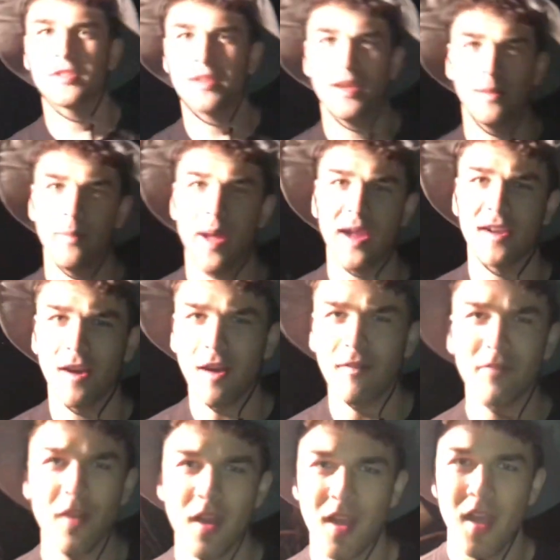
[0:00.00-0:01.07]
just gonna back
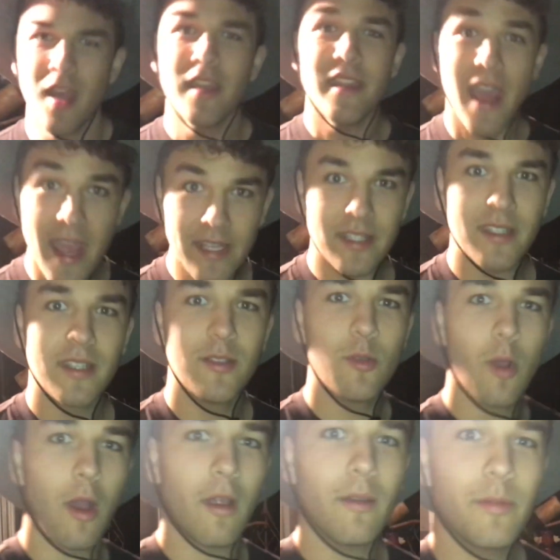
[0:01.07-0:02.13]
off? Yes,
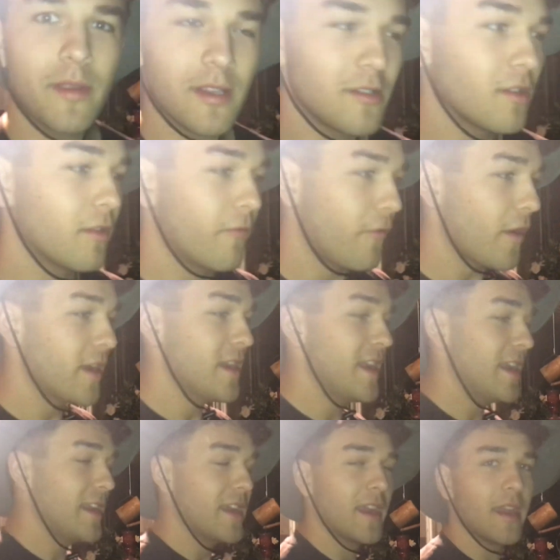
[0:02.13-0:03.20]
you are, because you're a fucking
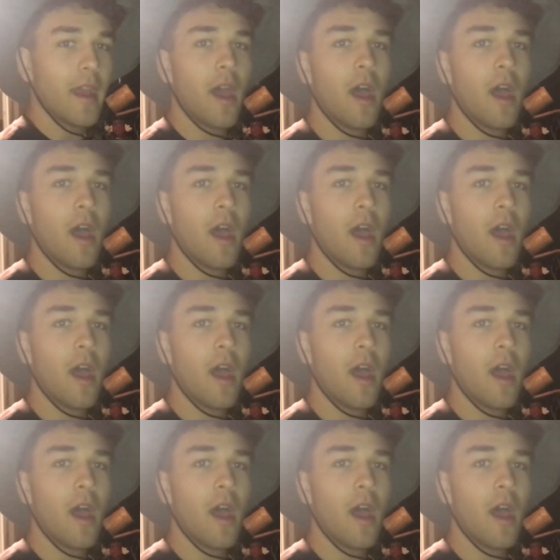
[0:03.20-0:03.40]
idiot.